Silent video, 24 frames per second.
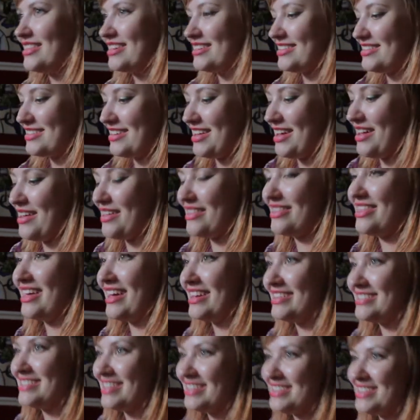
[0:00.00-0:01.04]
This is
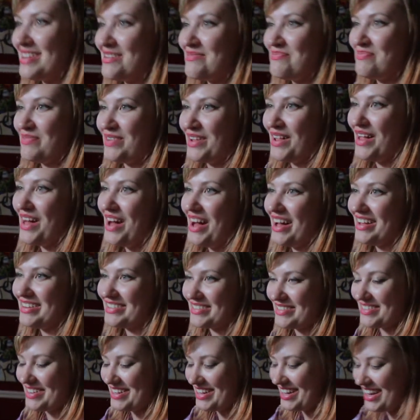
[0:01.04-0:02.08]
the
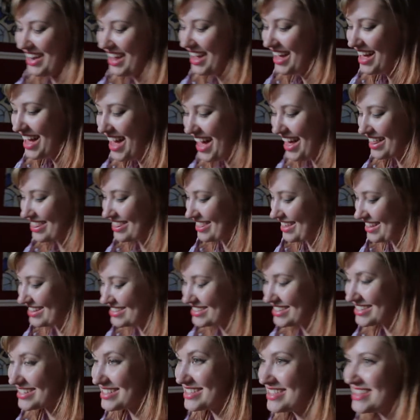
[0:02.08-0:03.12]
blonde one. And
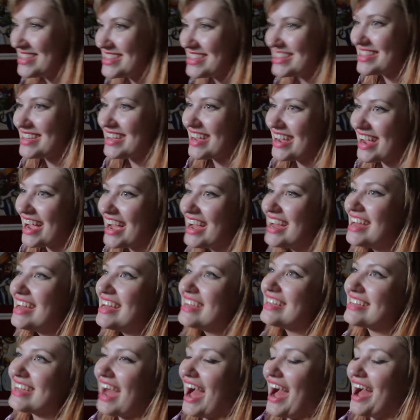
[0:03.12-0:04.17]
this is
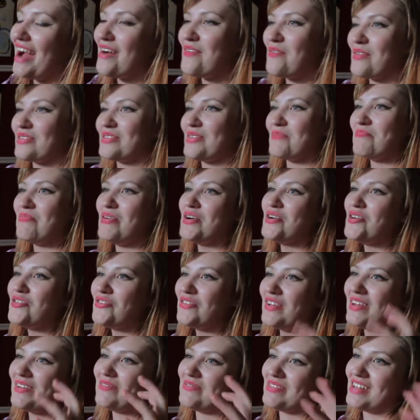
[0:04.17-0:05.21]
the guy with the
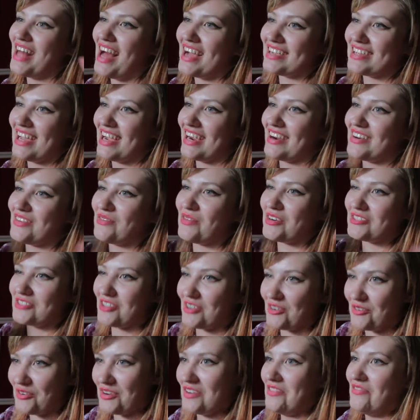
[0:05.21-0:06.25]
poofy black hair and wears
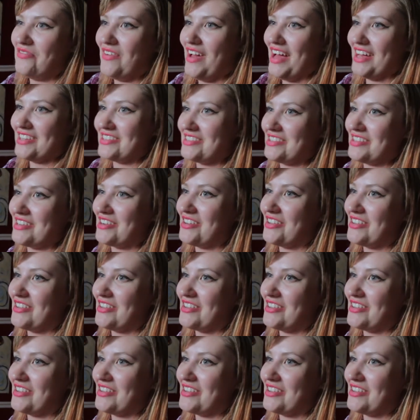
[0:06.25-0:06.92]
a green vest all